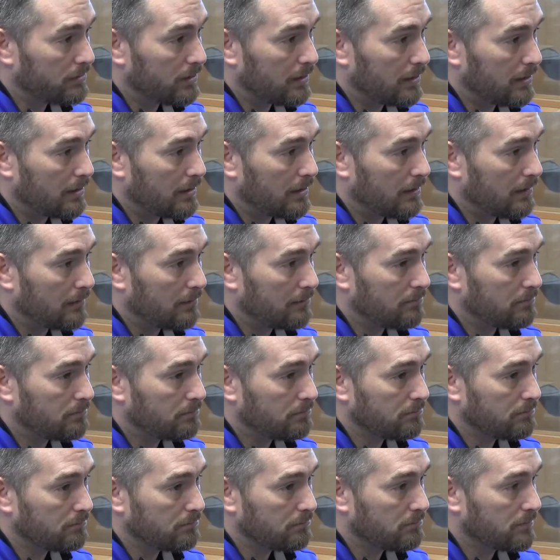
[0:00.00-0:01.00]

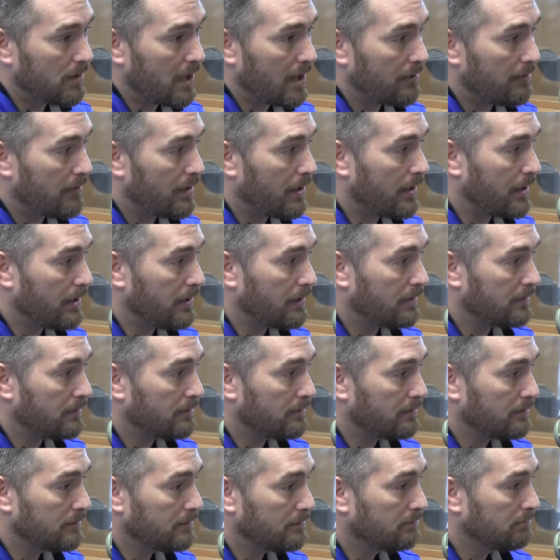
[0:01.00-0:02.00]
I've had
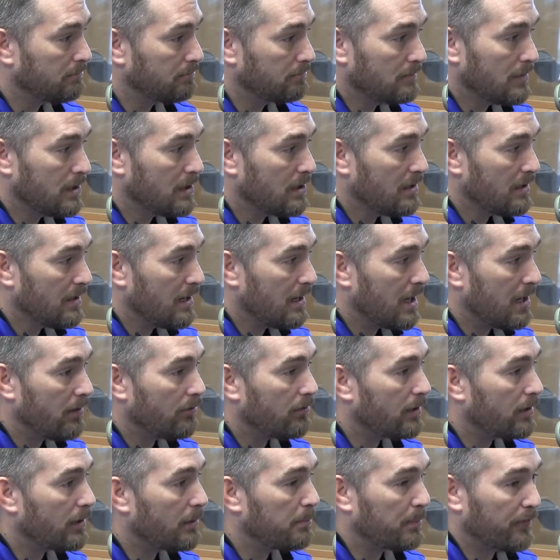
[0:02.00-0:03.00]

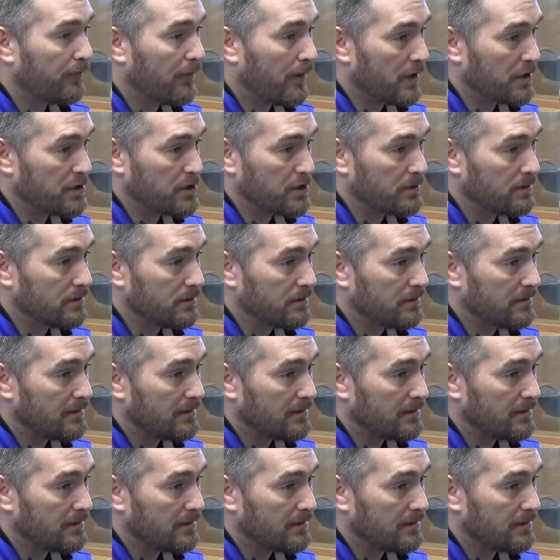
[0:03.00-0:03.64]
every profession.